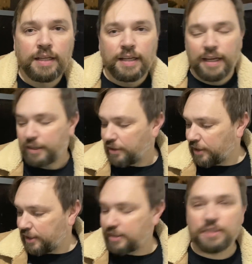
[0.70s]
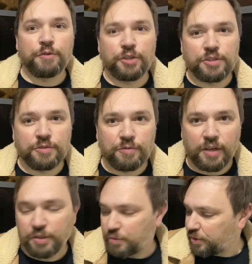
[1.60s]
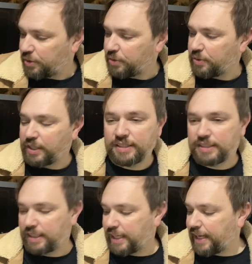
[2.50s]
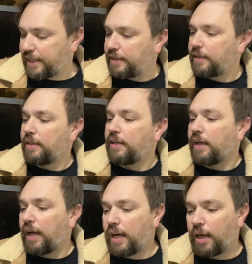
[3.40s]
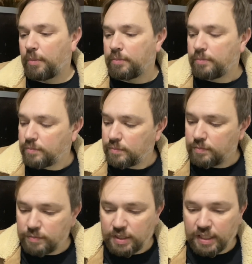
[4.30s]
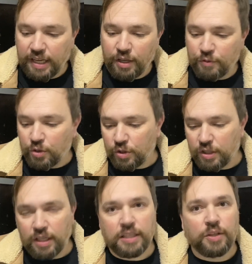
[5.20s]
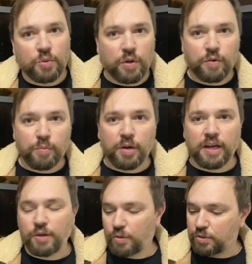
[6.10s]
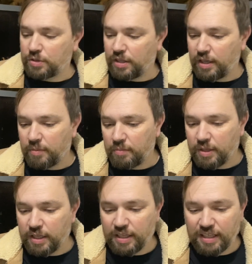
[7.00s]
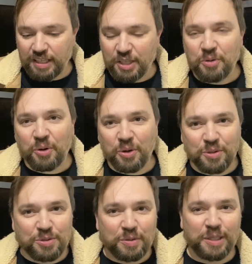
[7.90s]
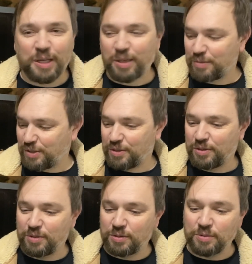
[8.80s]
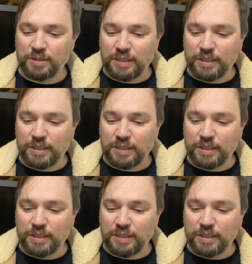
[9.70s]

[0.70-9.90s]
Hey guys, Virgin Vinyl with you again today. Today I've got another one of my all-time heroes when it comes to